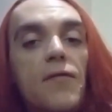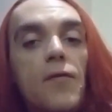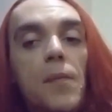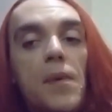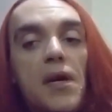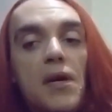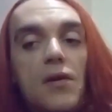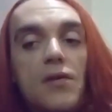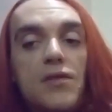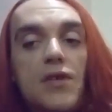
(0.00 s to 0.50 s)
for
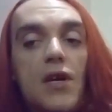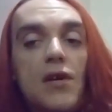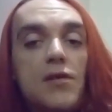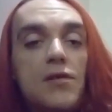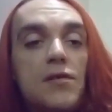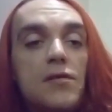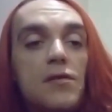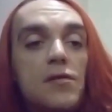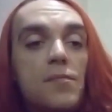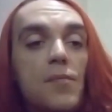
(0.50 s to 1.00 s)
me because I
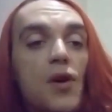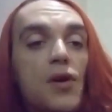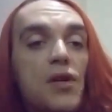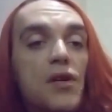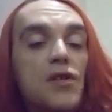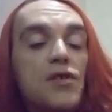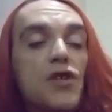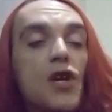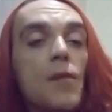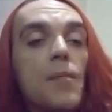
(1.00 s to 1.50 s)
was
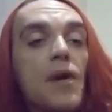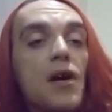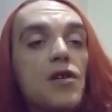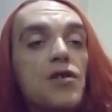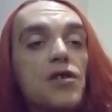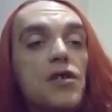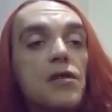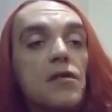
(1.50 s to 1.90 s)
smoking so much.